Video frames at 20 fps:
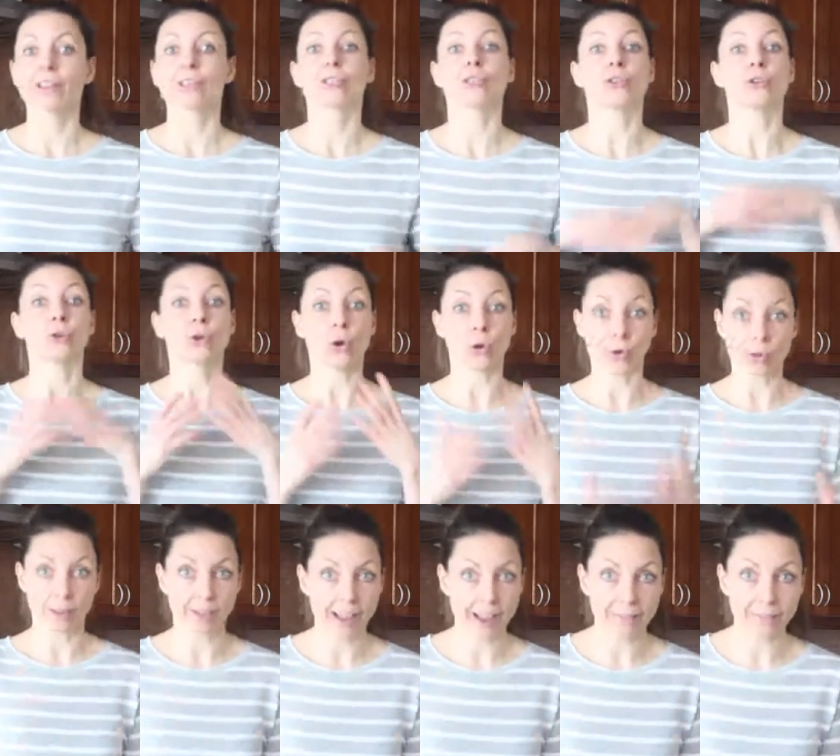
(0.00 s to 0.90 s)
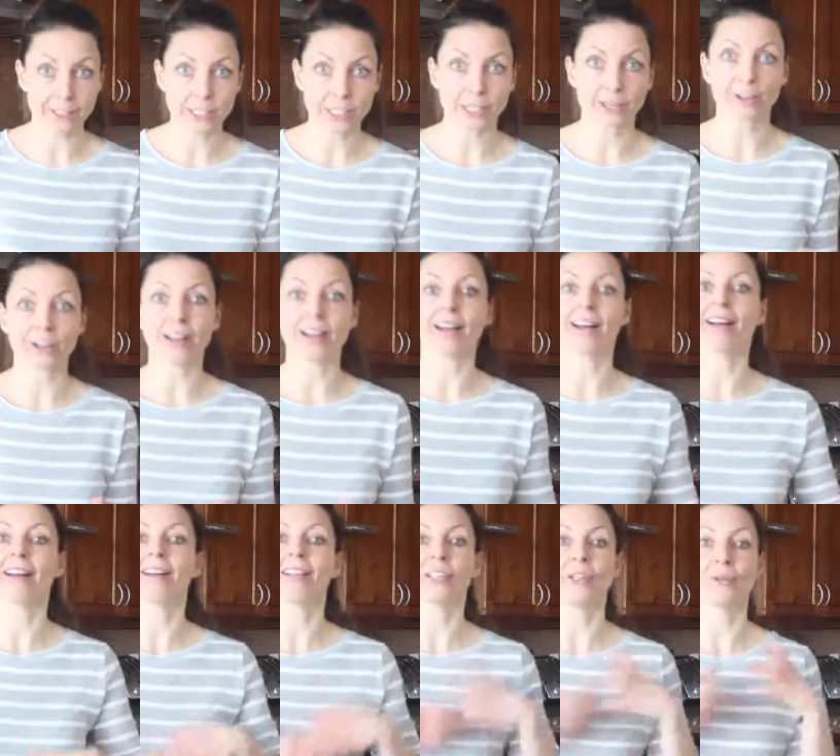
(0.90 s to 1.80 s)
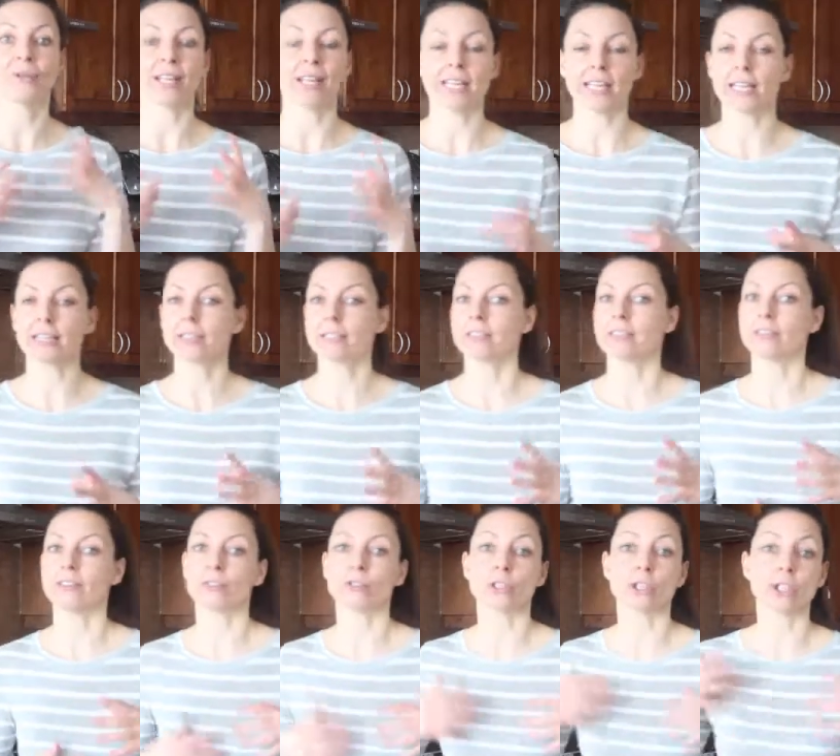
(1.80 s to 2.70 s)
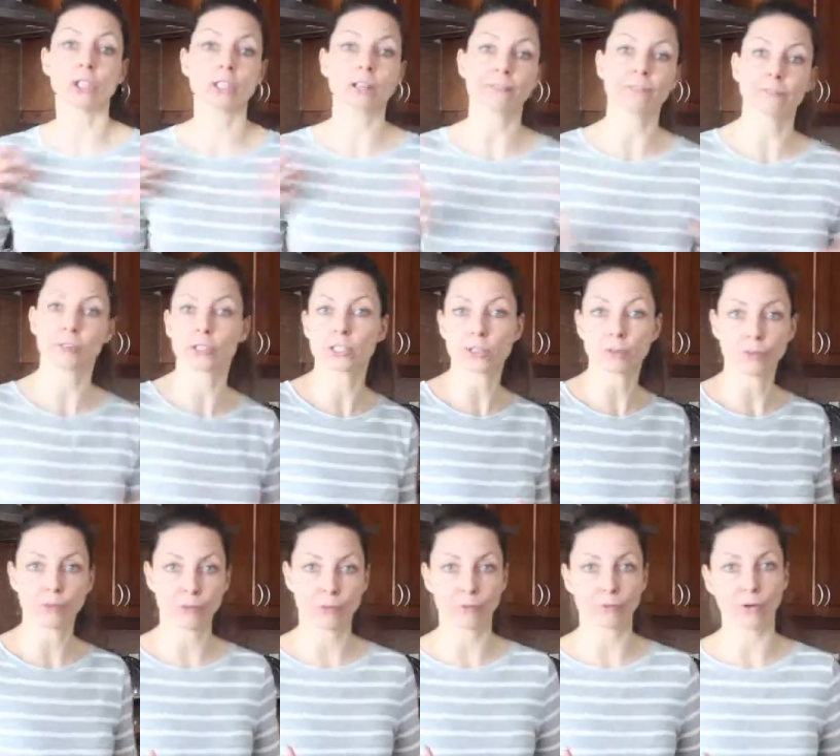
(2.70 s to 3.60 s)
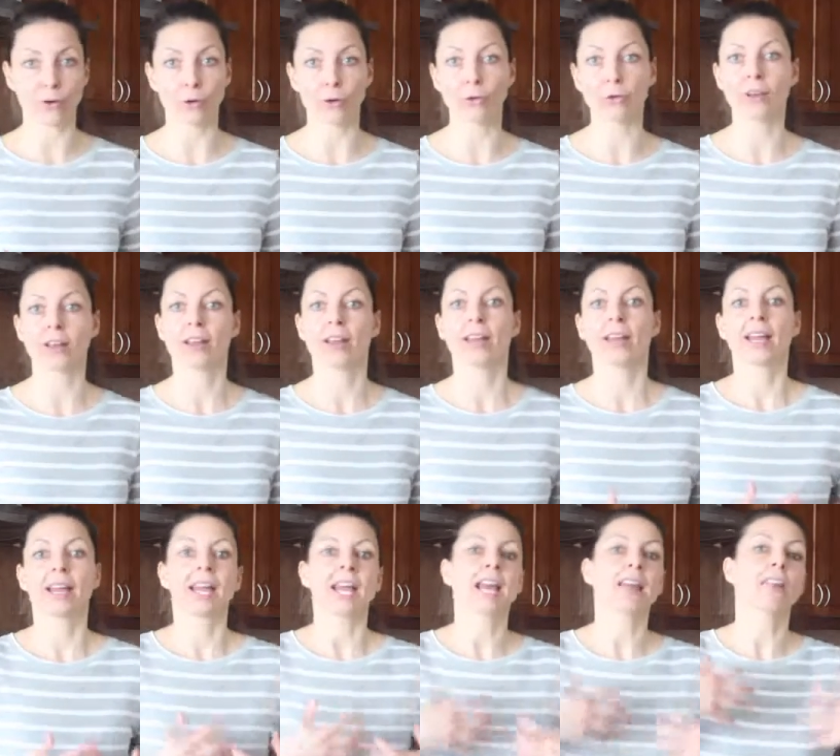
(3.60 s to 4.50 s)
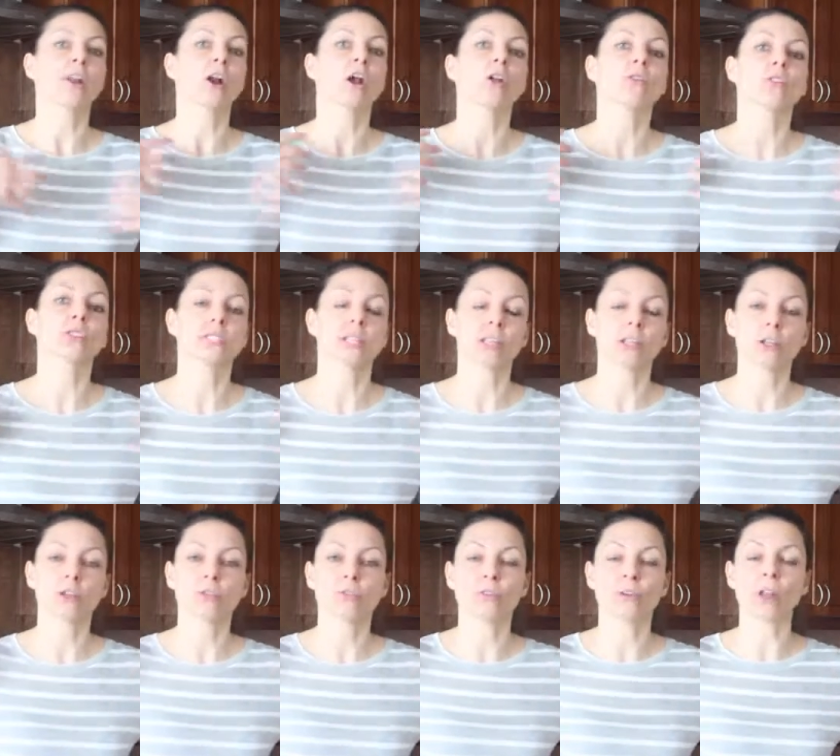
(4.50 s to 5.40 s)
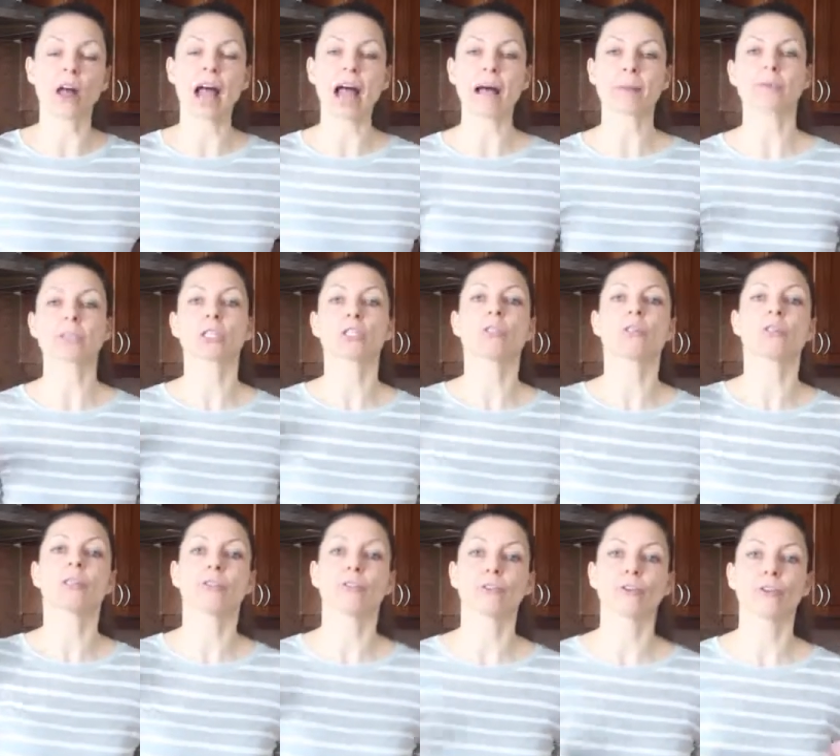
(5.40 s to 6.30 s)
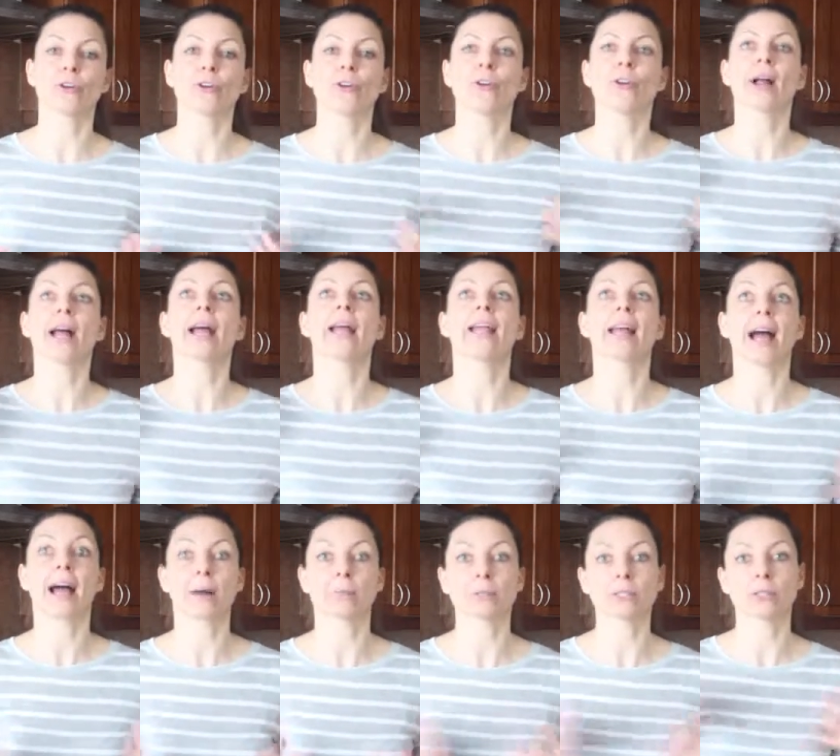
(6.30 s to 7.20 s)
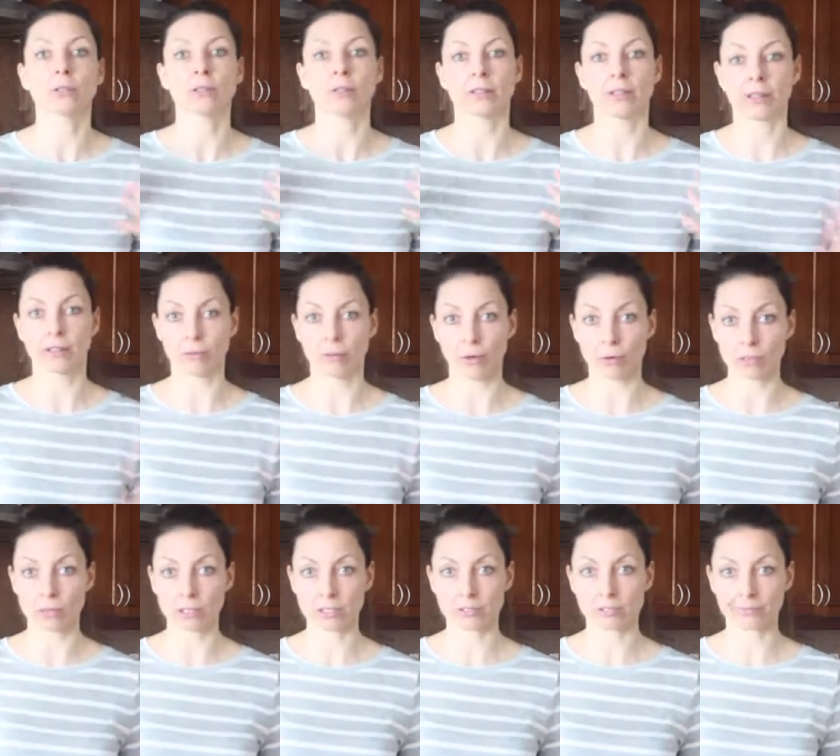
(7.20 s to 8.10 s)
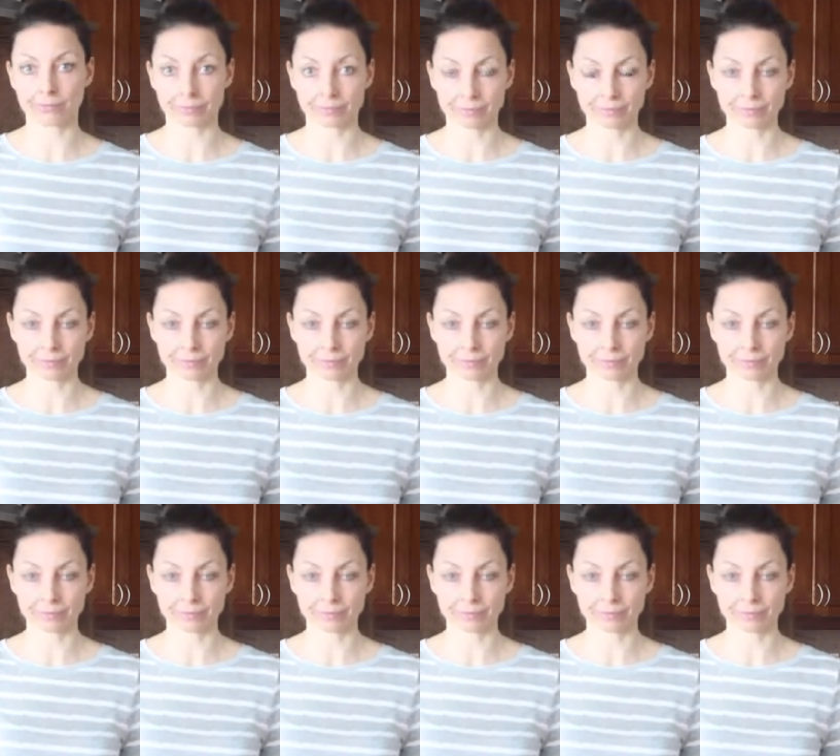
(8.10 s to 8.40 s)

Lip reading: So you go to the cafeteria, you eat, you stuff yourself with food, and then all of a sudden you feel absolutely full and absolutely gross.